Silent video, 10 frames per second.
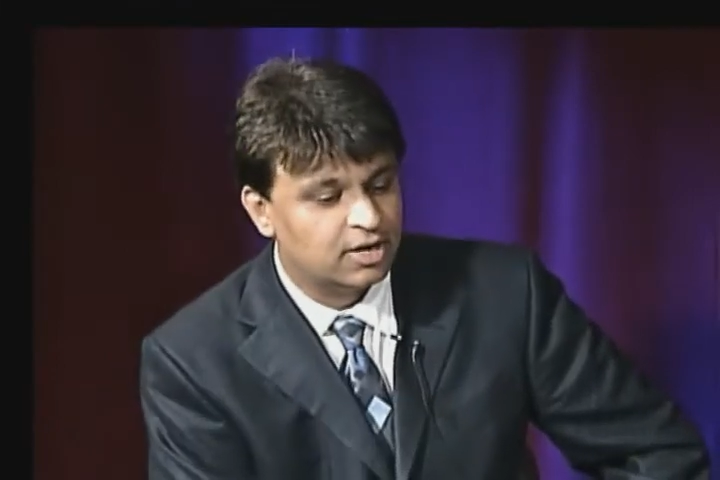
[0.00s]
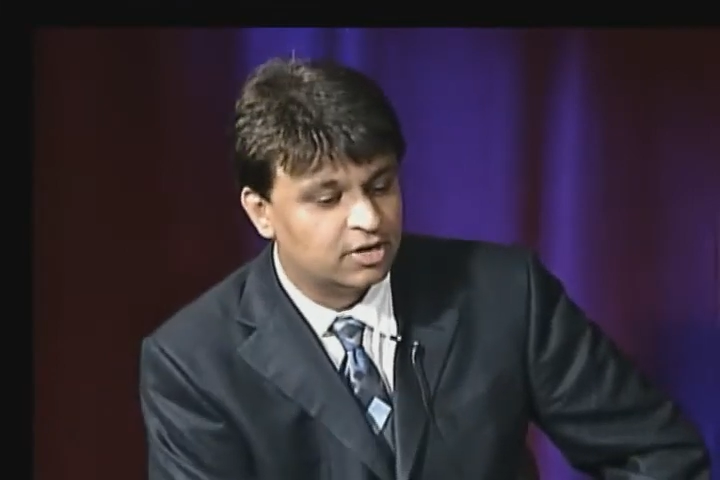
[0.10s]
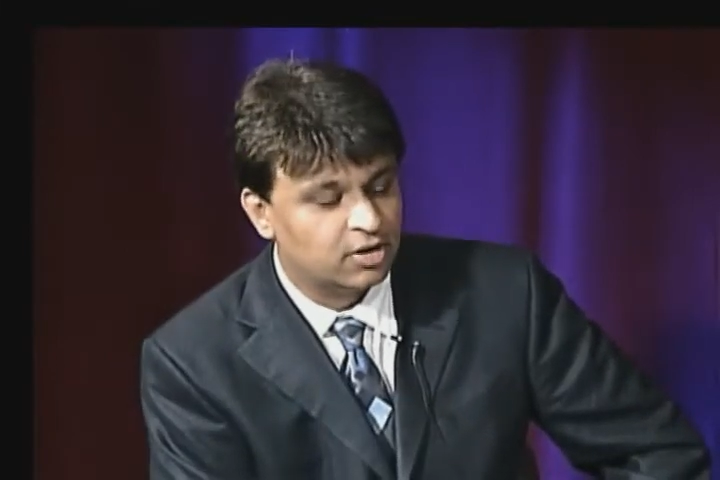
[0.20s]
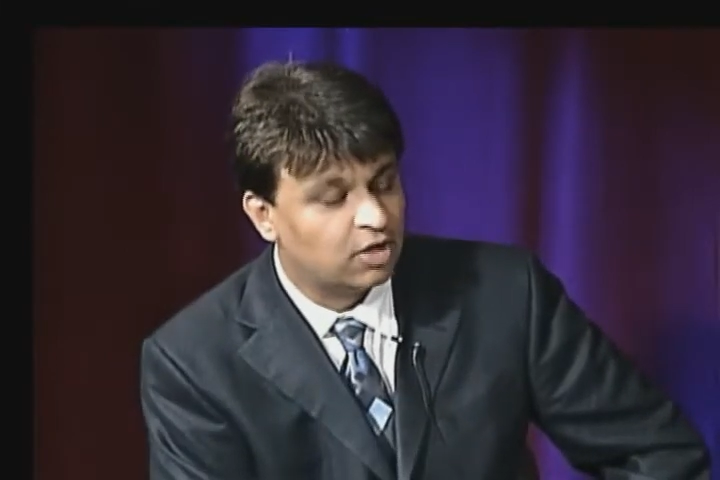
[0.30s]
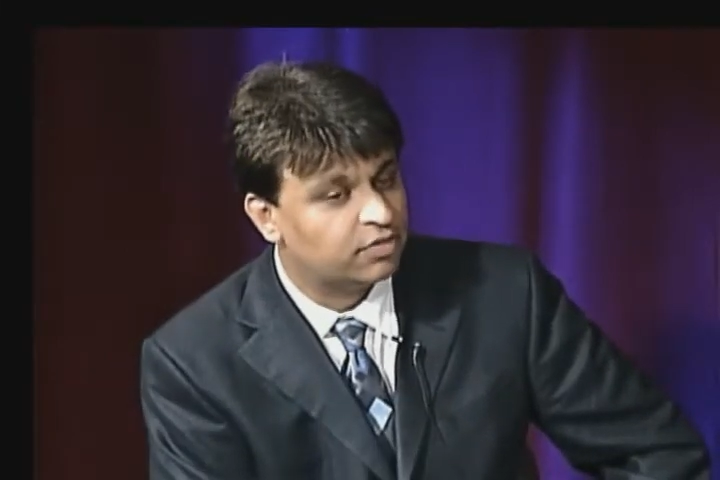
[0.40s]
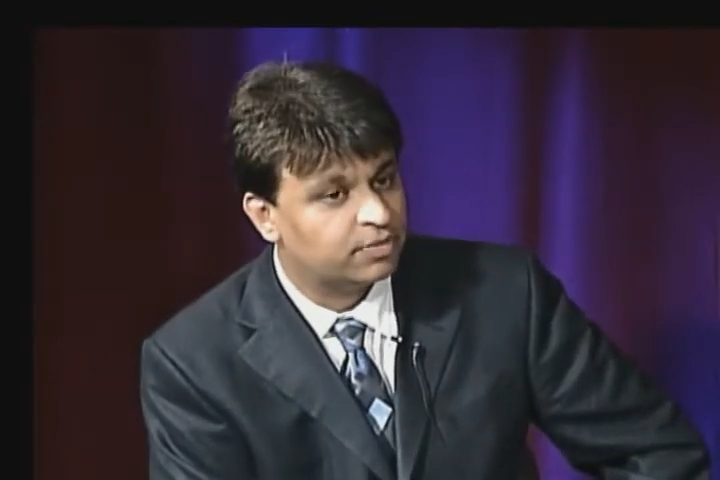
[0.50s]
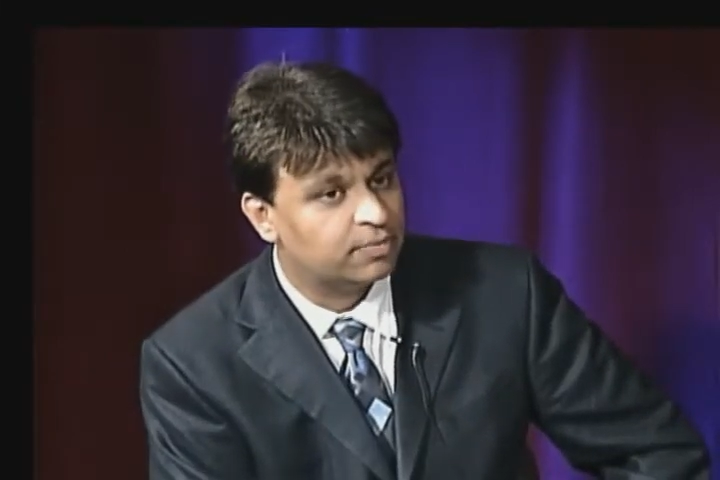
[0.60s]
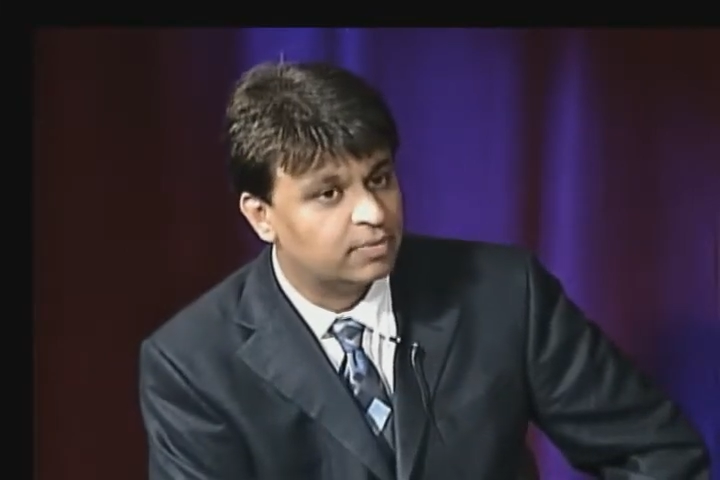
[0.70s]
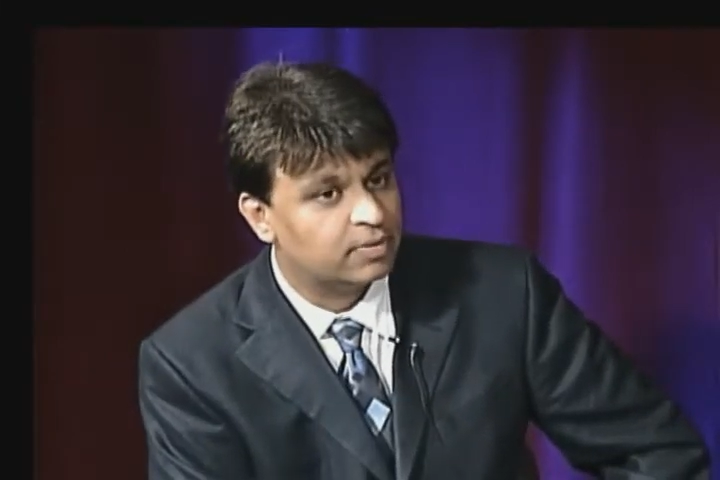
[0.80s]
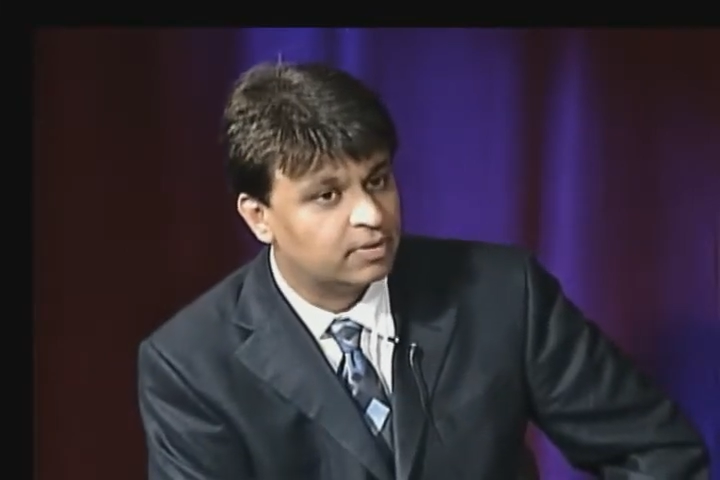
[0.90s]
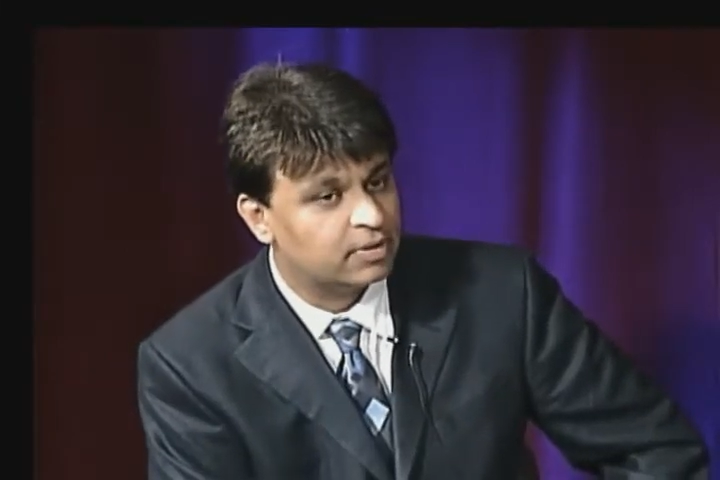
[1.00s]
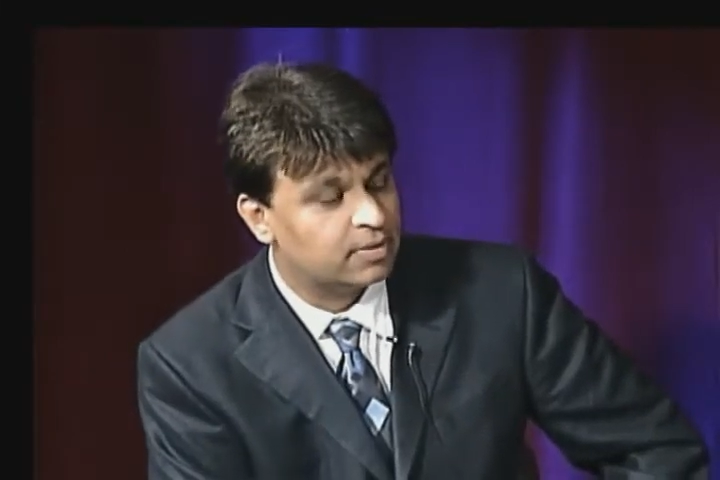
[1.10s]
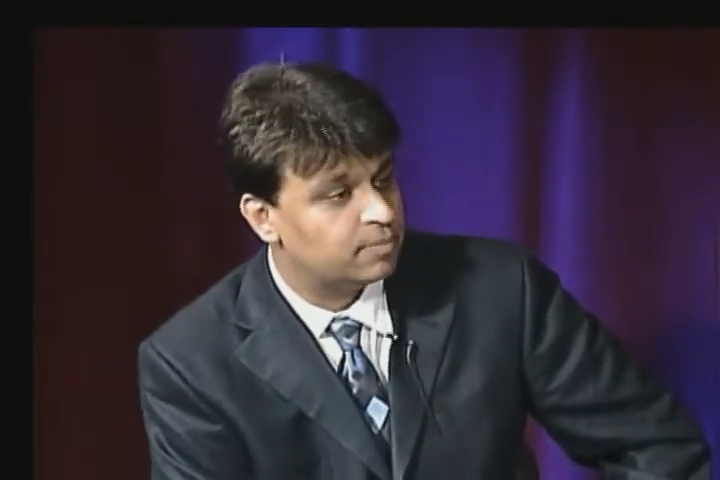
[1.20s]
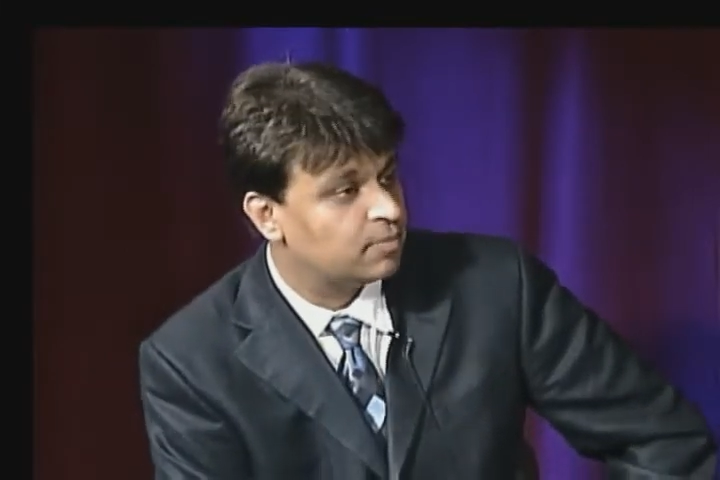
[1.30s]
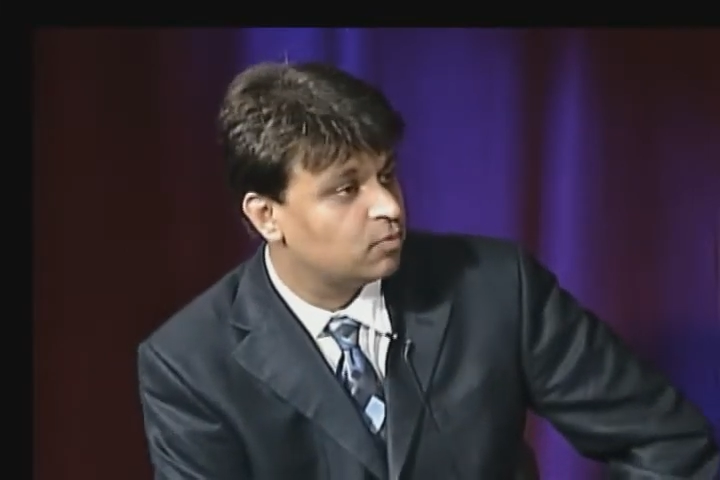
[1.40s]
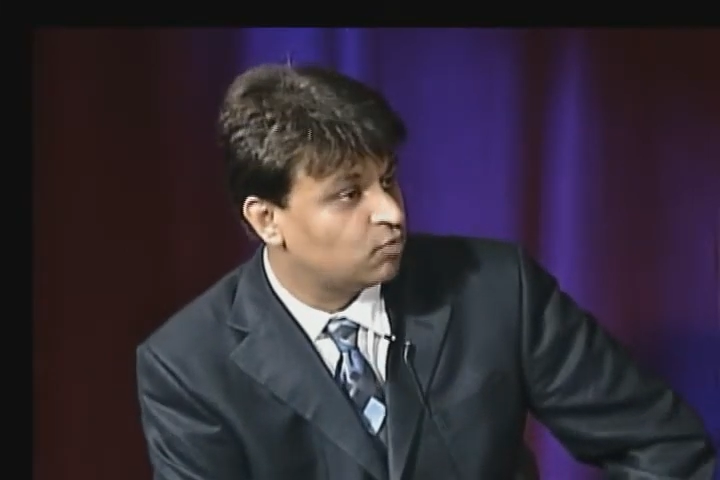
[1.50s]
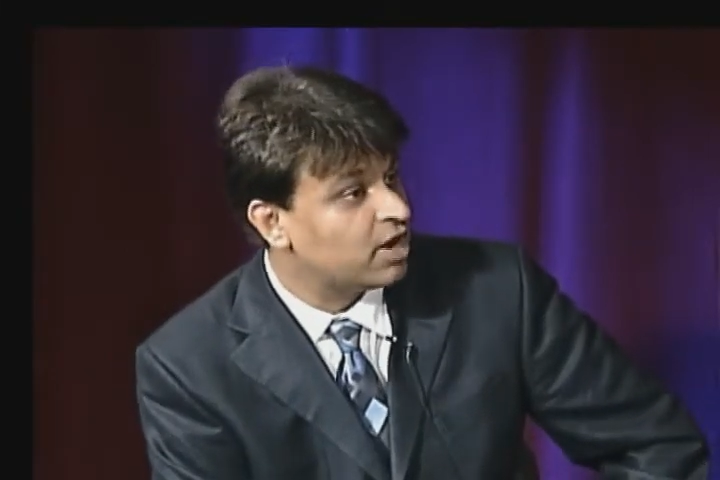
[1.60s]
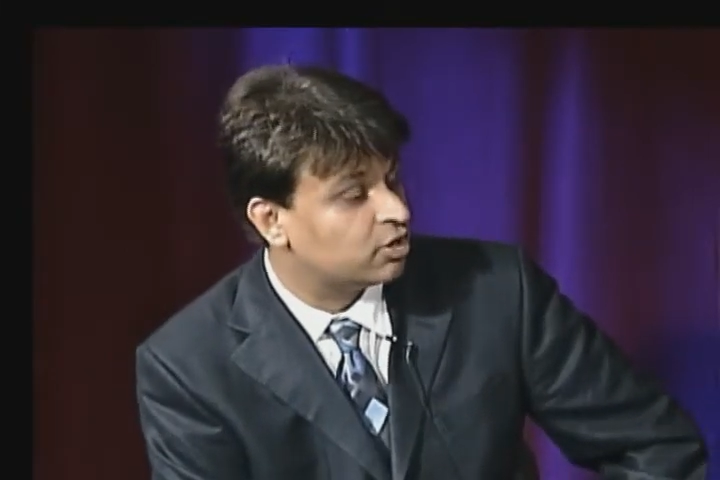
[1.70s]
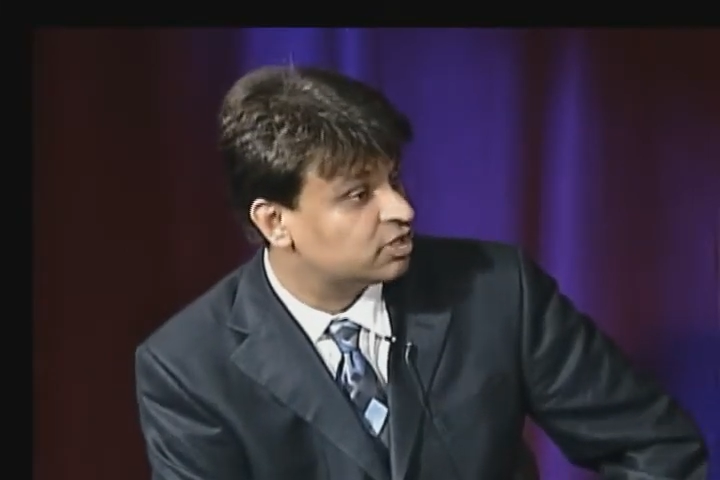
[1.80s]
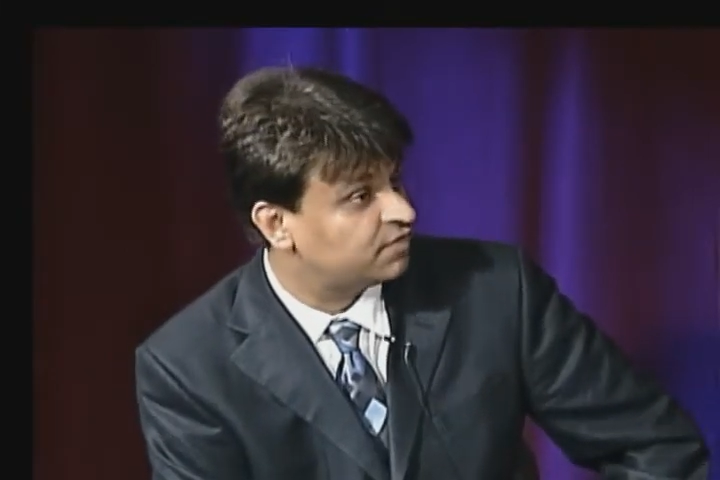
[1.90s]
Your health
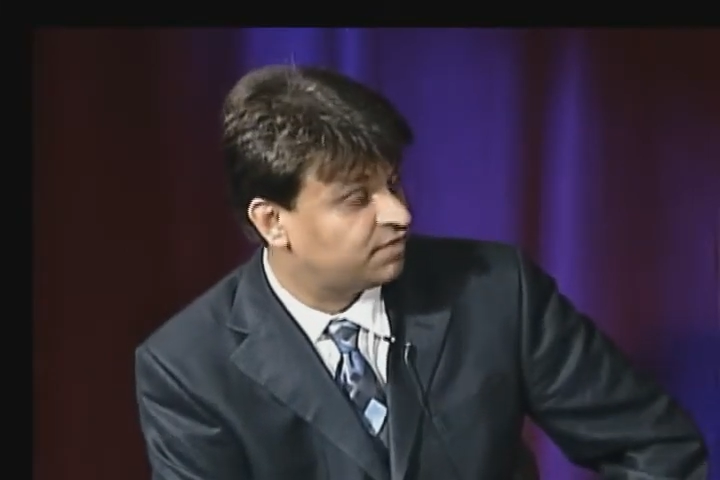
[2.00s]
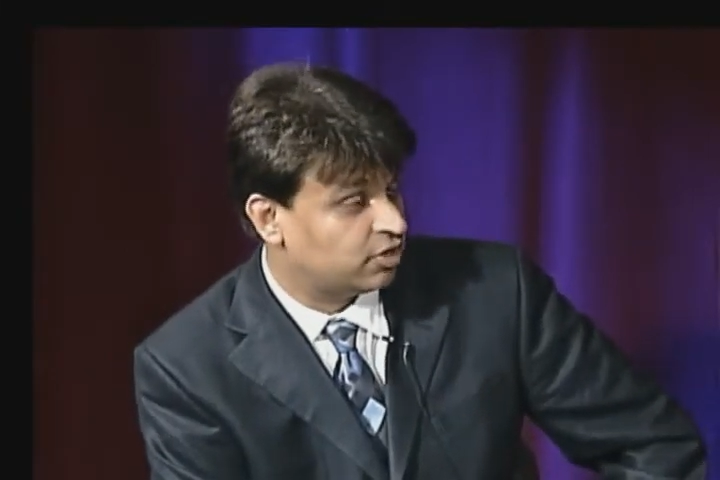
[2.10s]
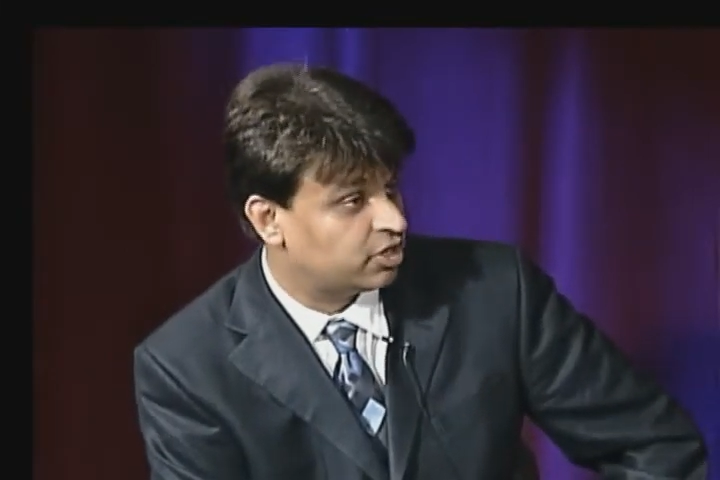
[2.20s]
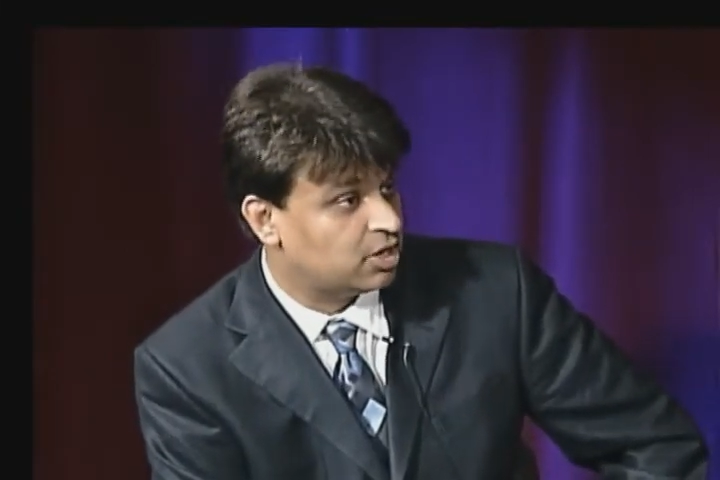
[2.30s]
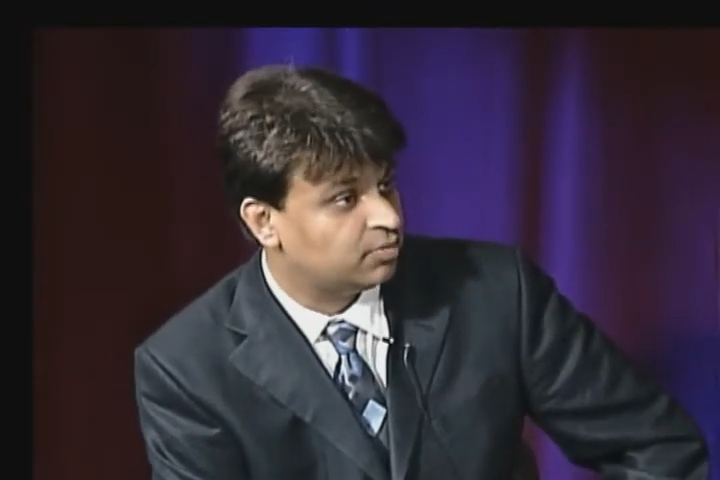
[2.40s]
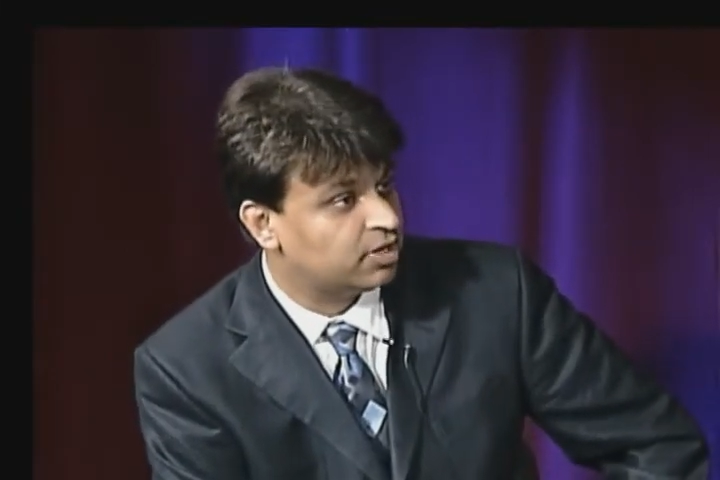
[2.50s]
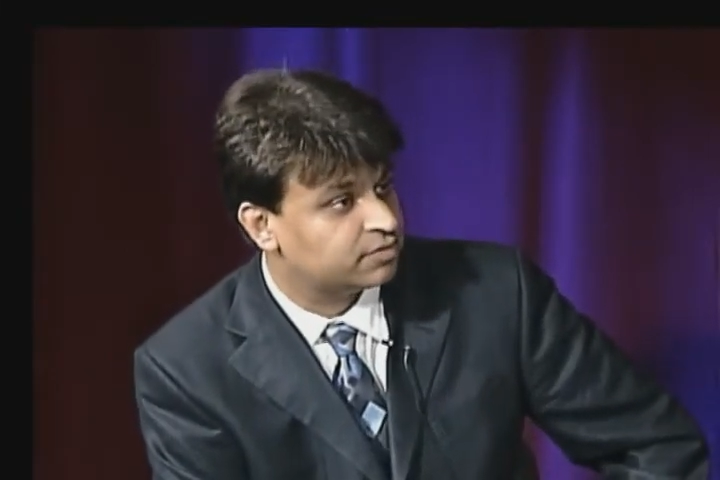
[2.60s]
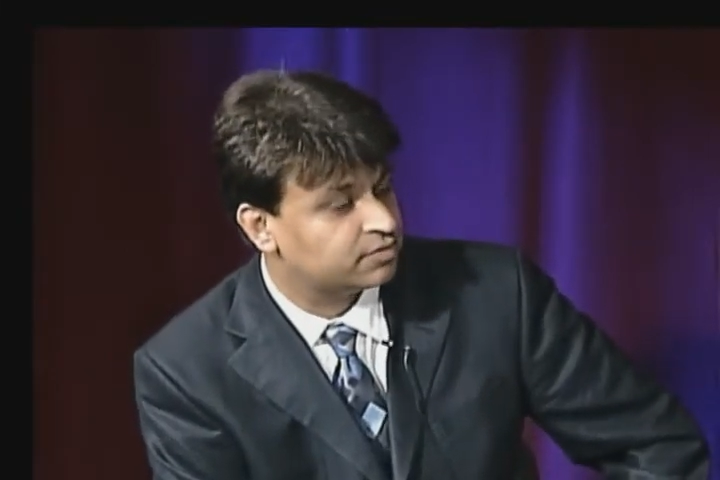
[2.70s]
record is fairly complex.